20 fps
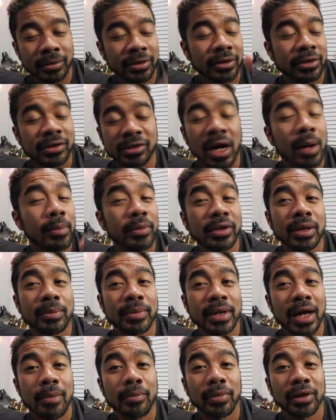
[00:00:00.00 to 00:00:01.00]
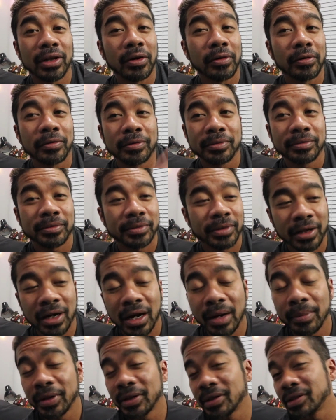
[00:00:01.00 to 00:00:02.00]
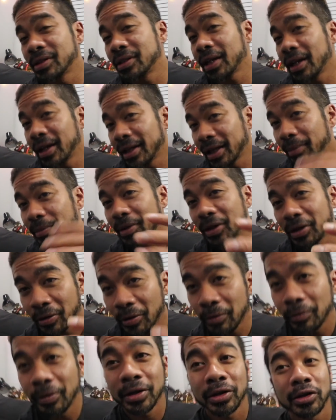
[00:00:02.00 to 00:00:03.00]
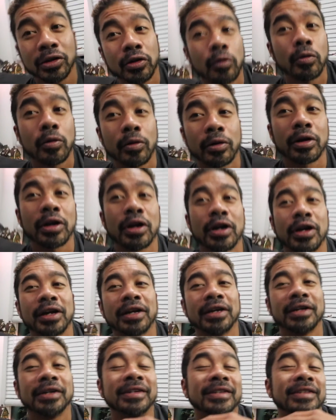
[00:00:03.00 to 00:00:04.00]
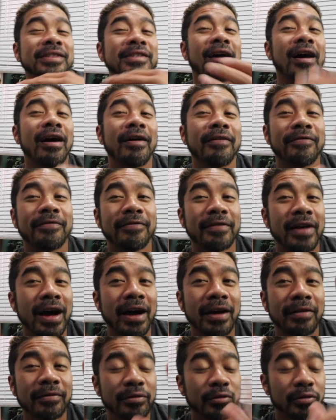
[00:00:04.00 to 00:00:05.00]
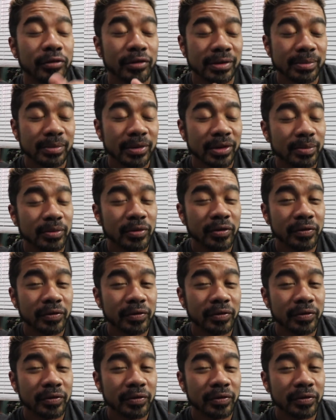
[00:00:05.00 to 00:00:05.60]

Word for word: Just comment them down below in the comments and let me know what your top five Christmas